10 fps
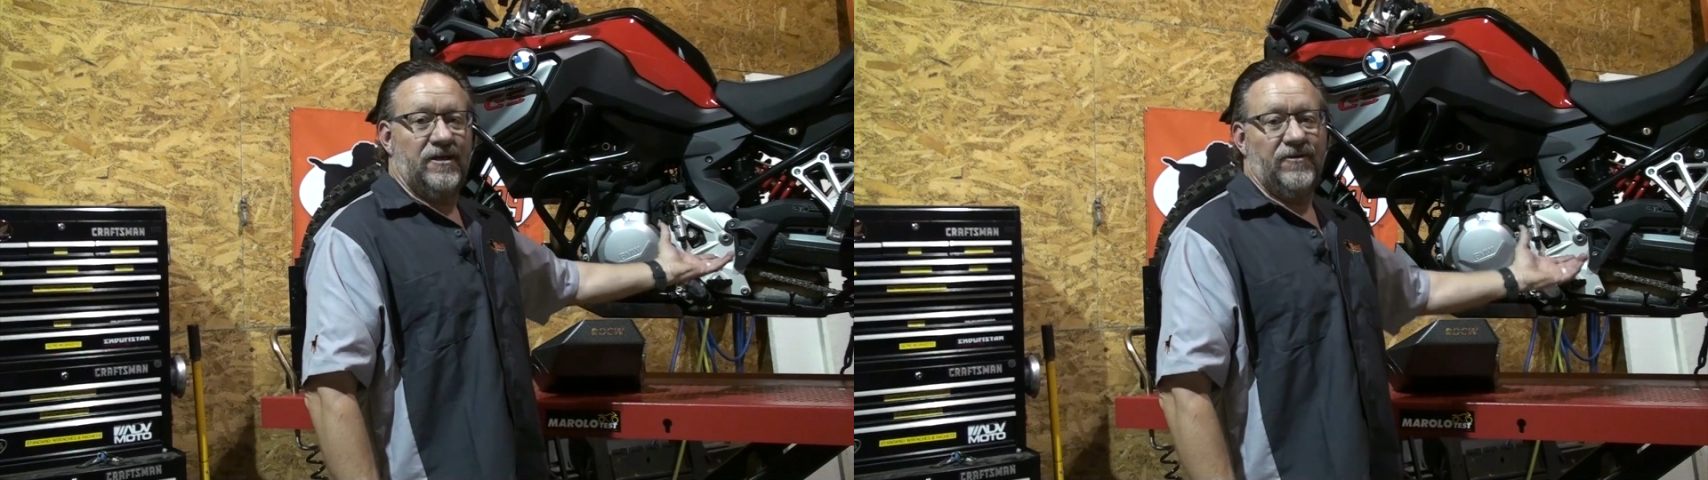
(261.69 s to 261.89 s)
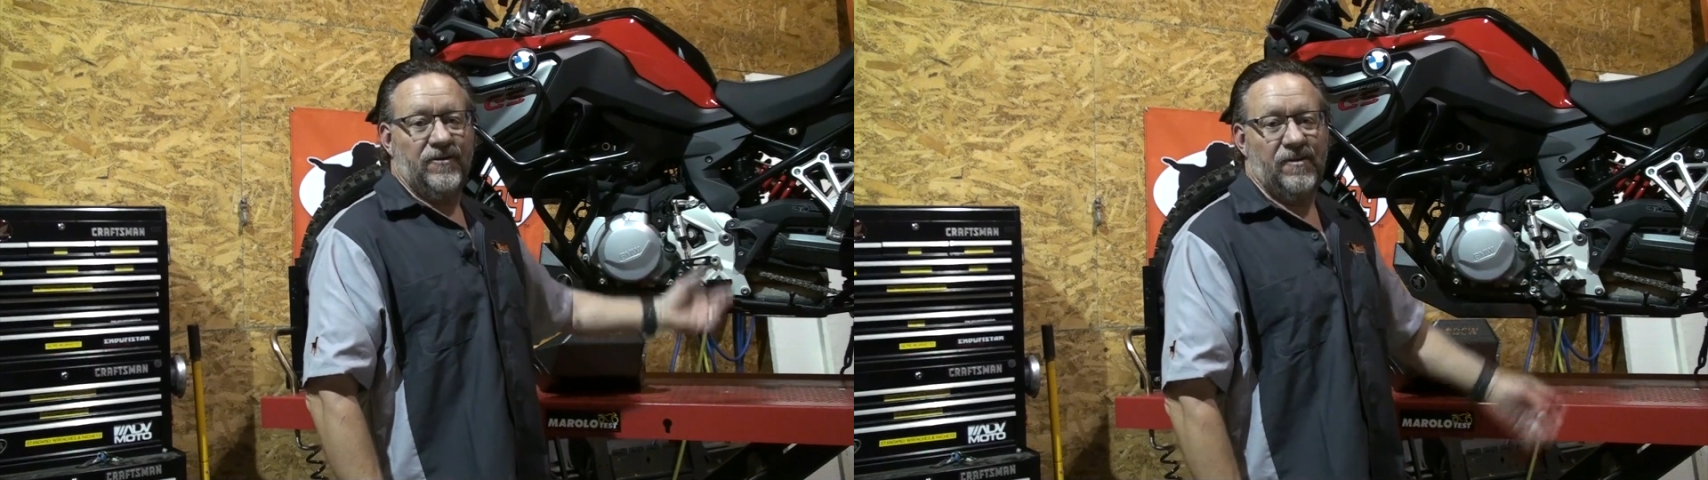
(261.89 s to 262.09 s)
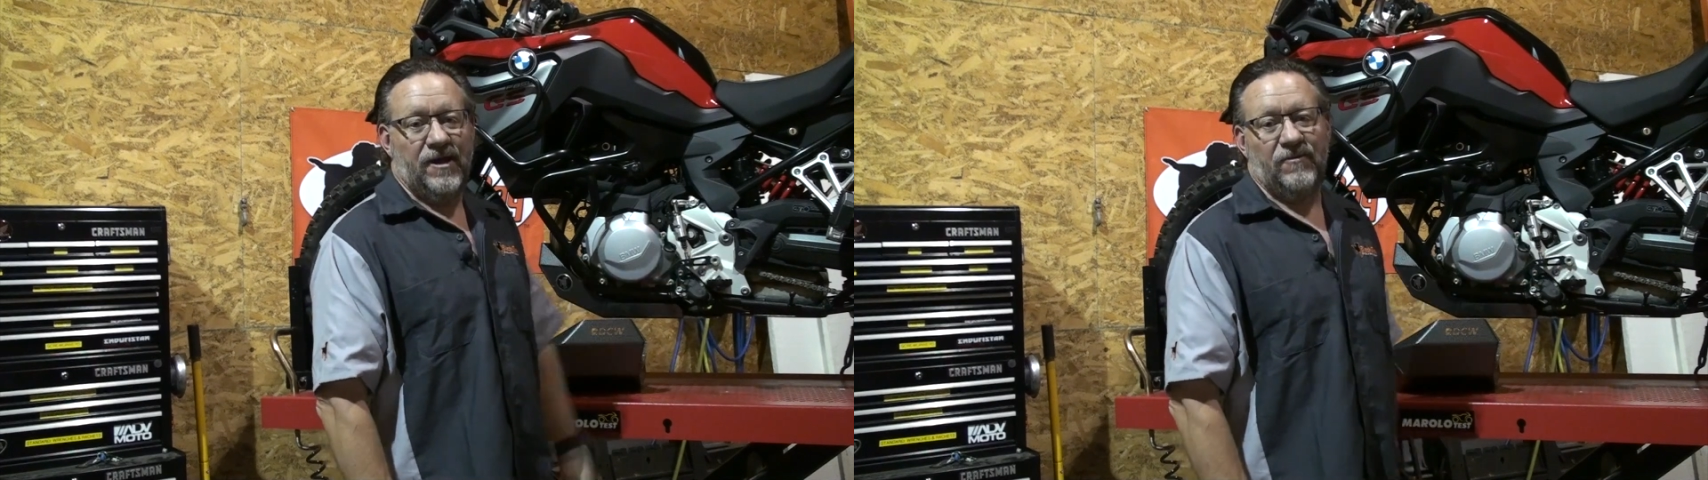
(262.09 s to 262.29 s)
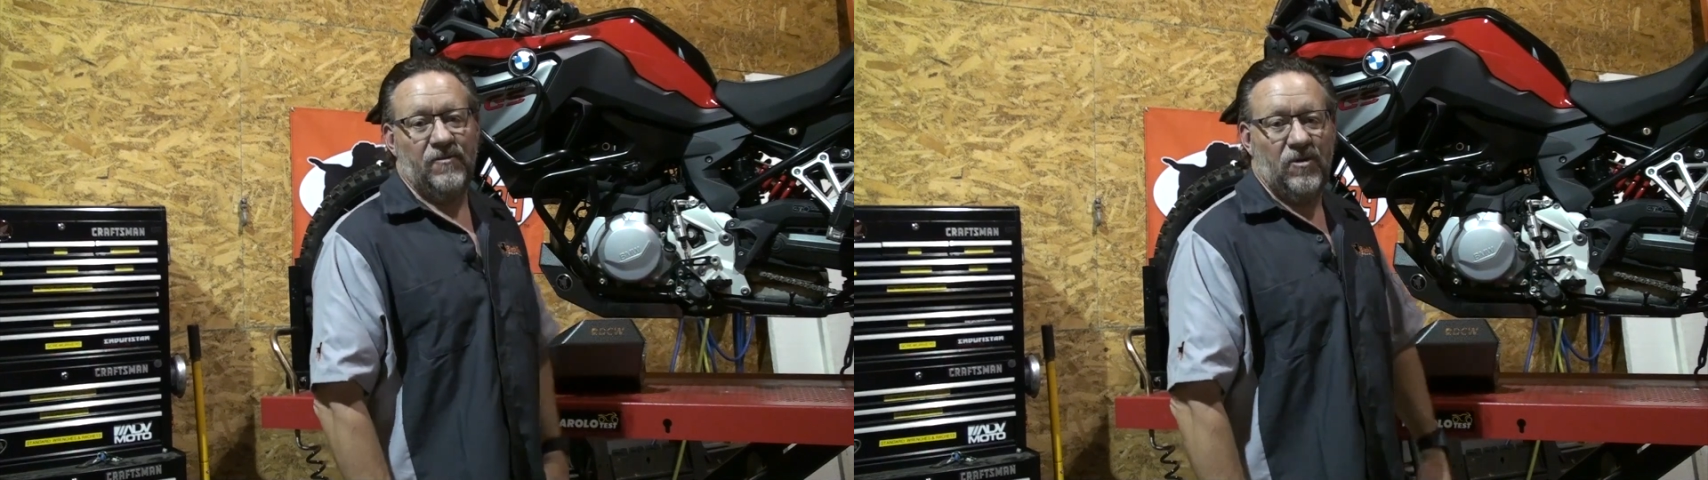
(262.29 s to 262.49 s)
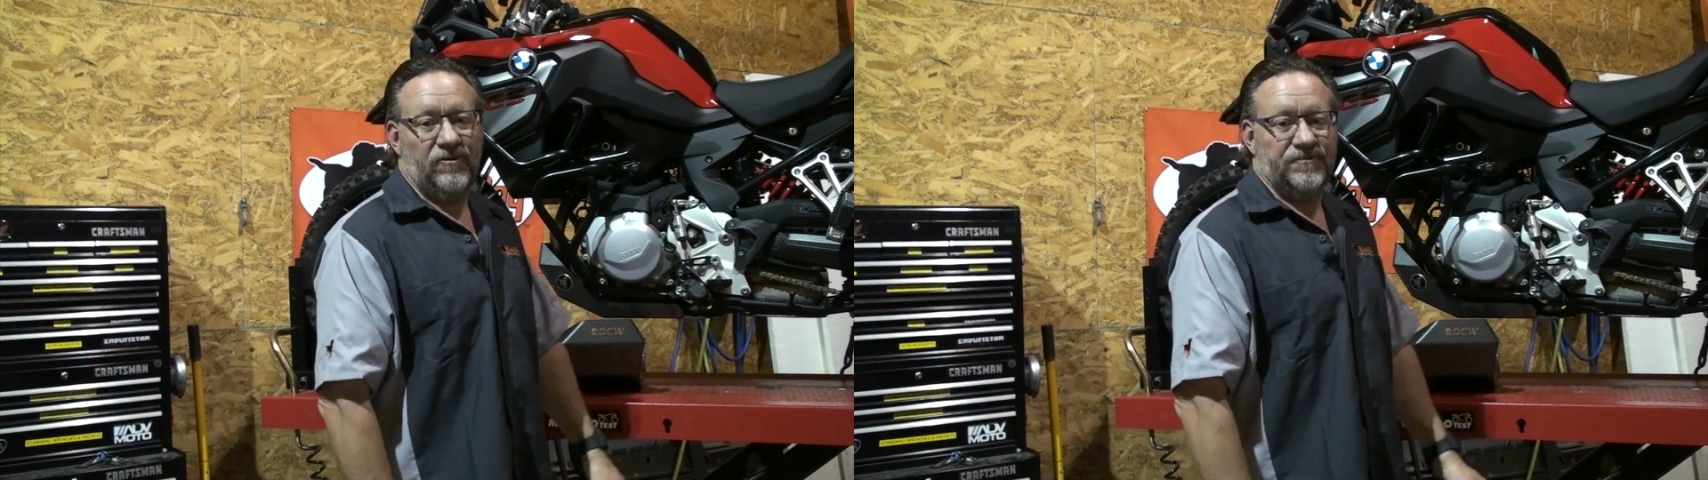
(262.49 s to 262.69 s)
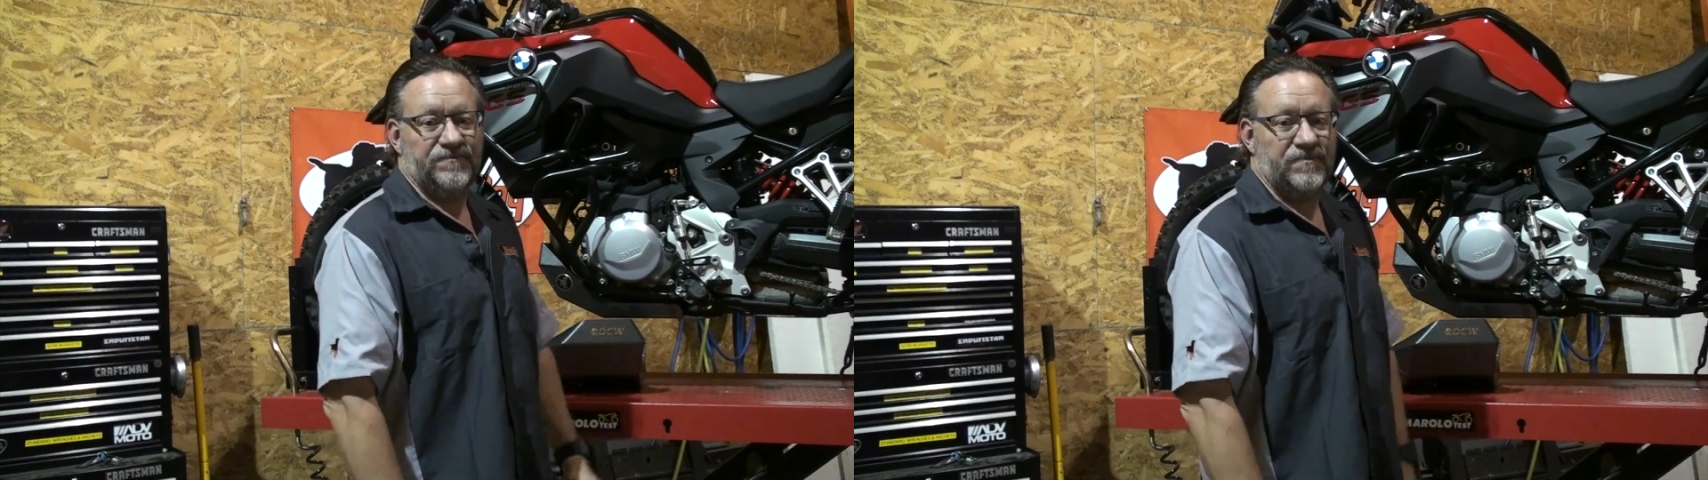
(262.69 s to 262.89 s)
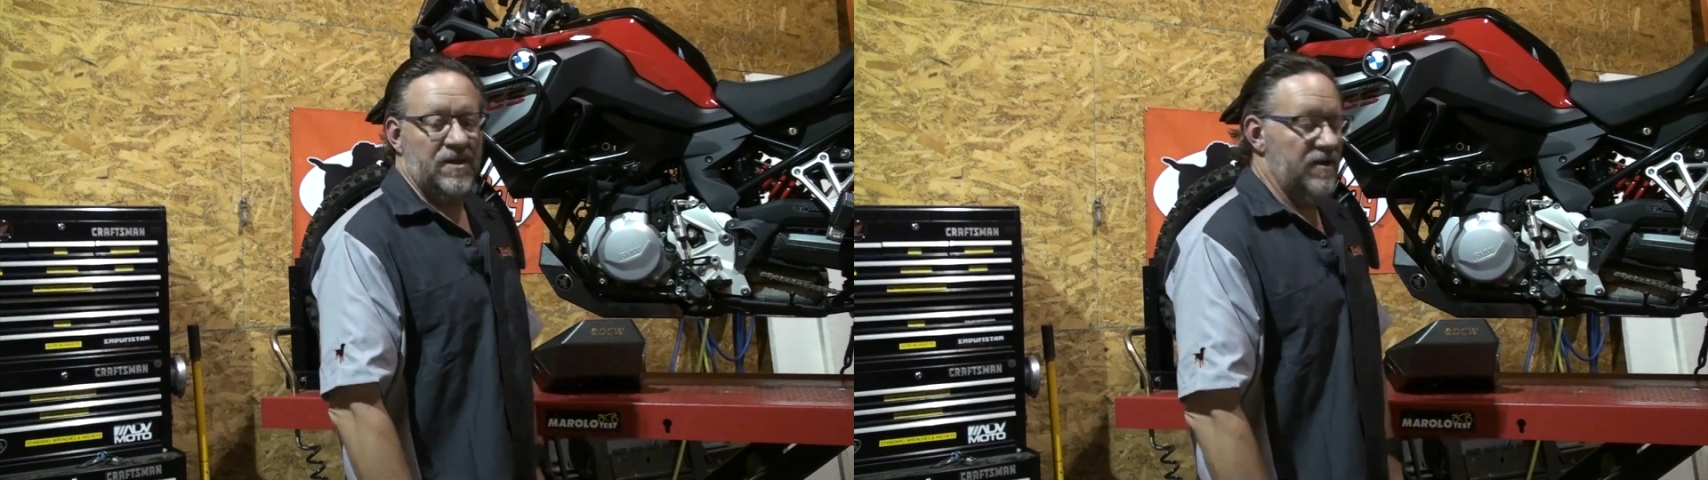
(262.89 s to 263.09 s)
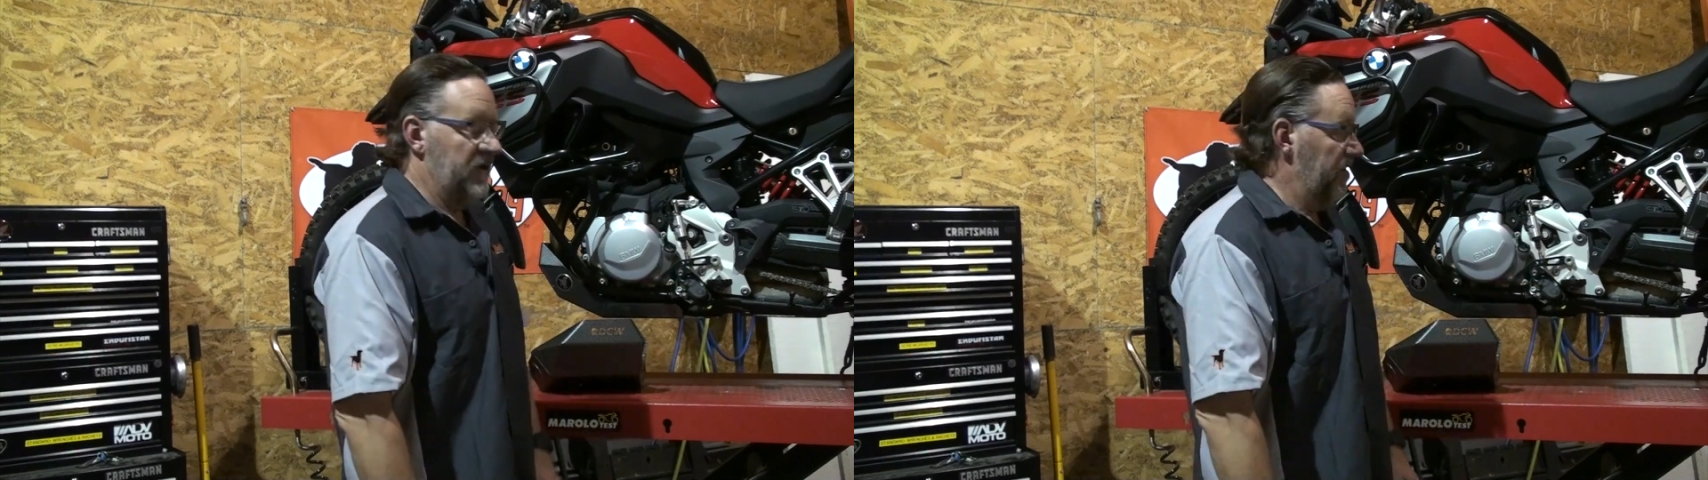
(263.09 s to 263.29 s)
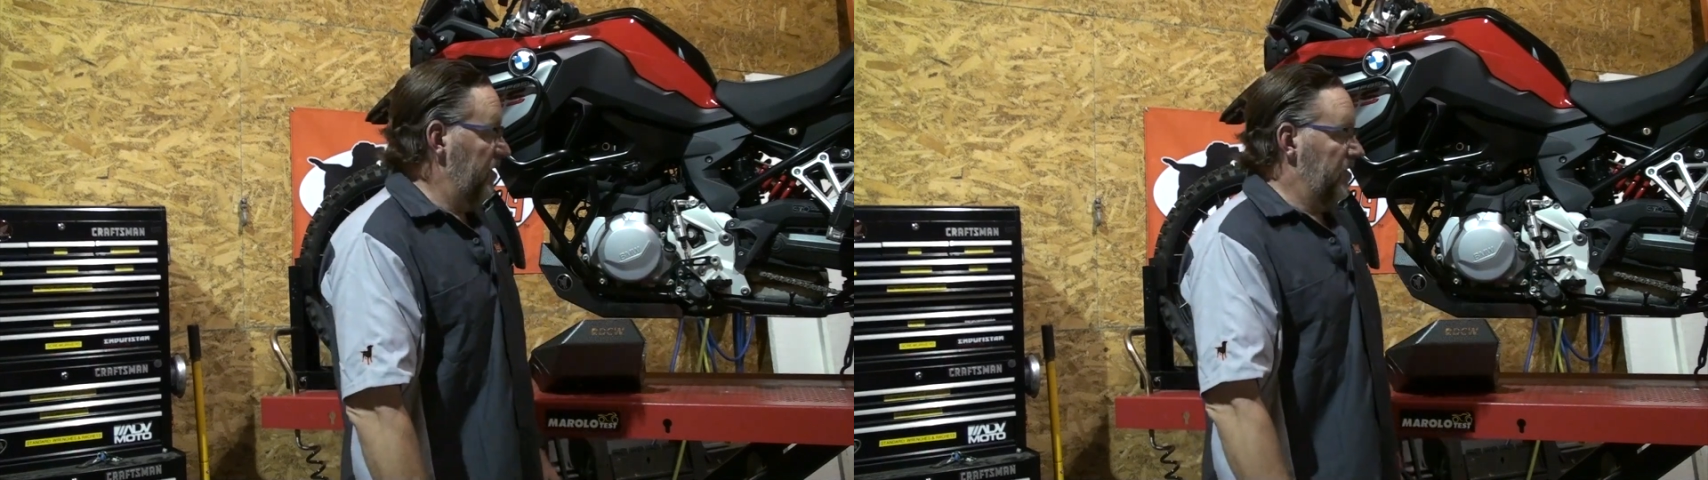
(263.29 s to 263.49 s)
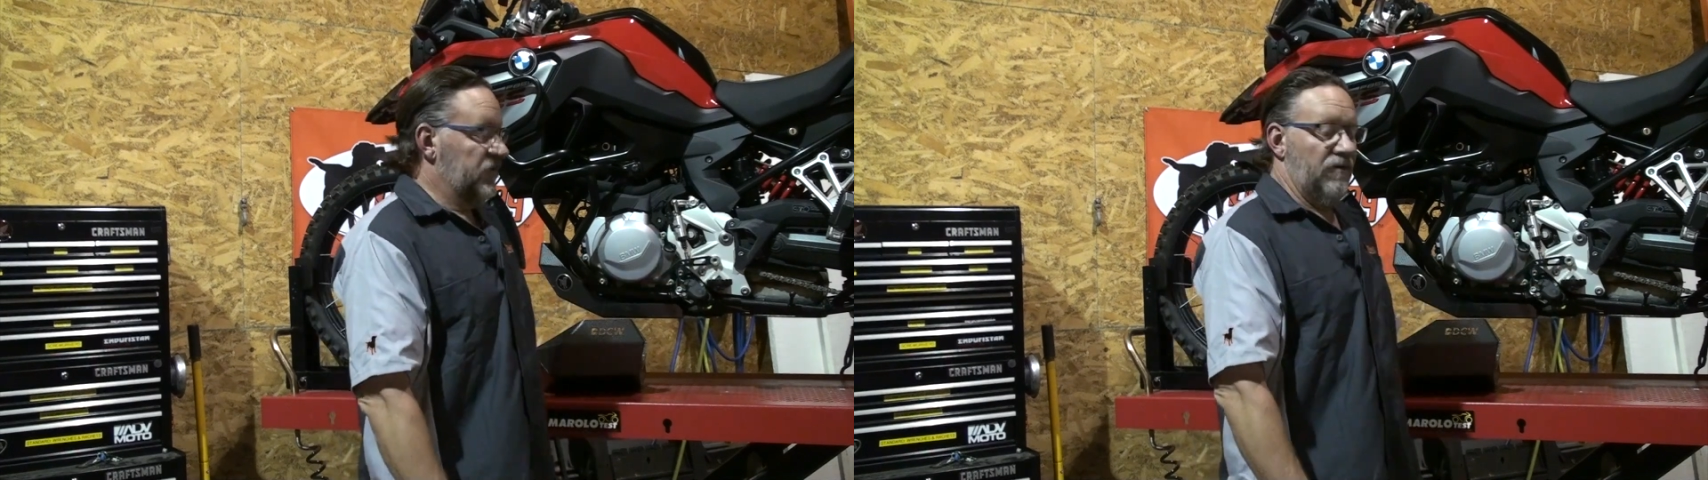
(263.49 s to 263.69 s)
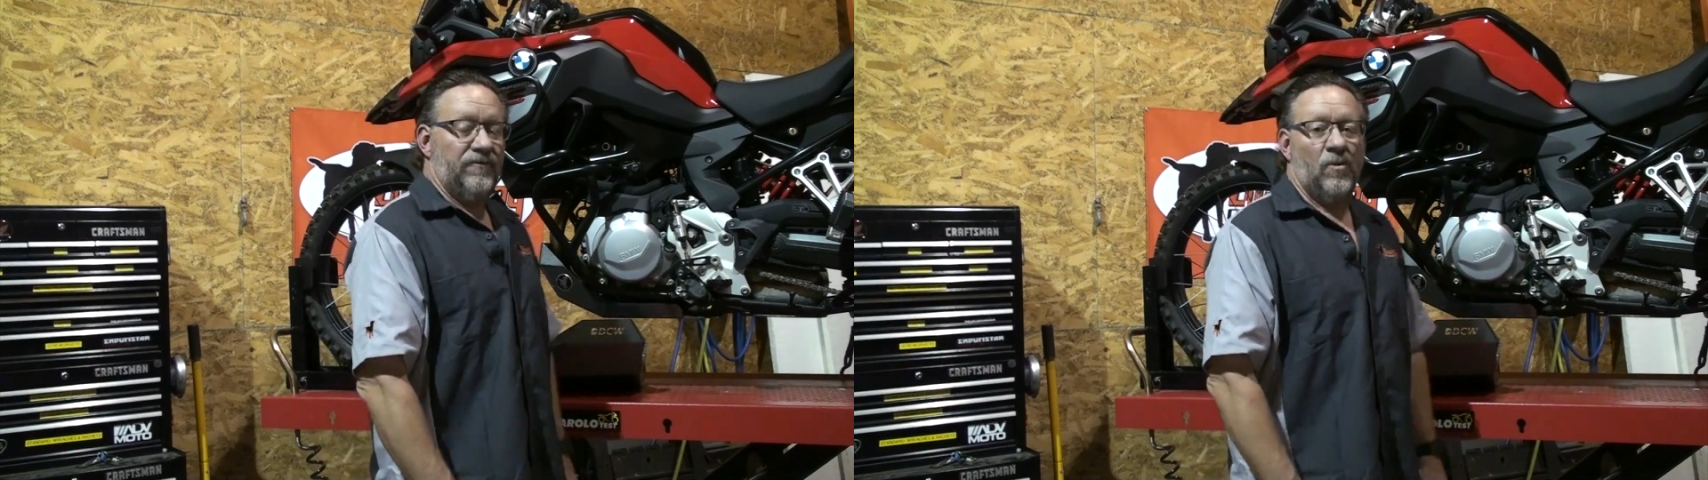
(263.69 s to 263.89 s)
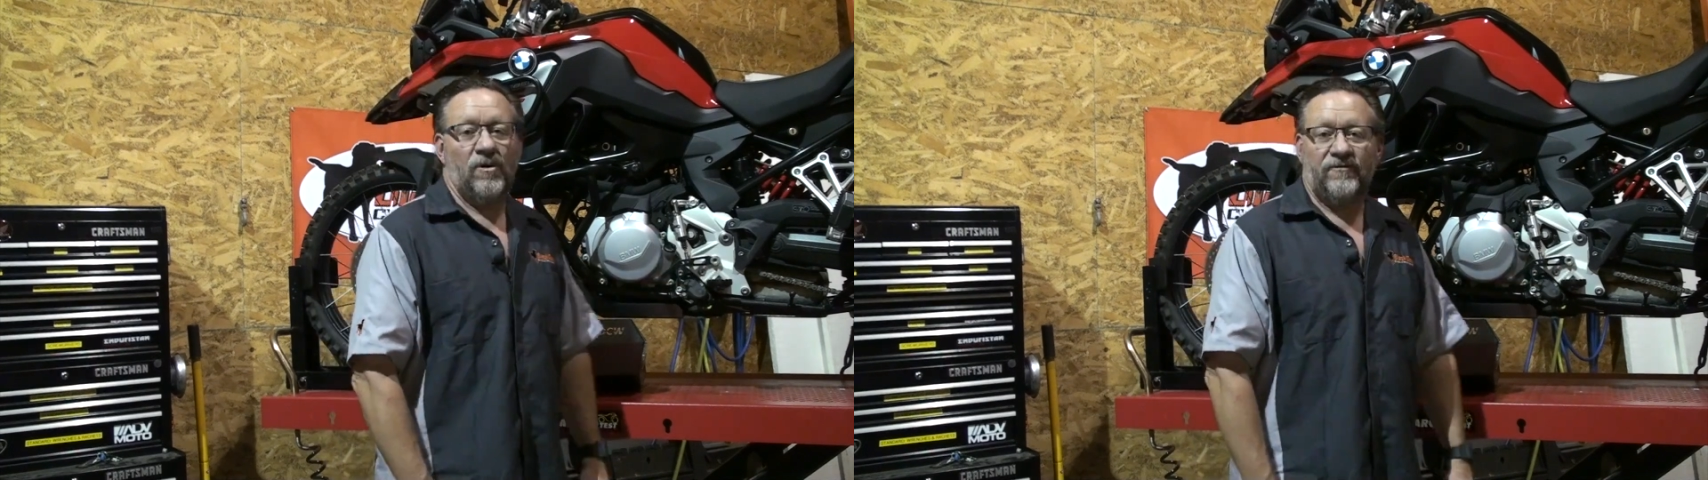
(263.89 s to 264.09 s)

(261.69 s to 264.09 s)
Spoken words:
under the bottom of the motor. So for more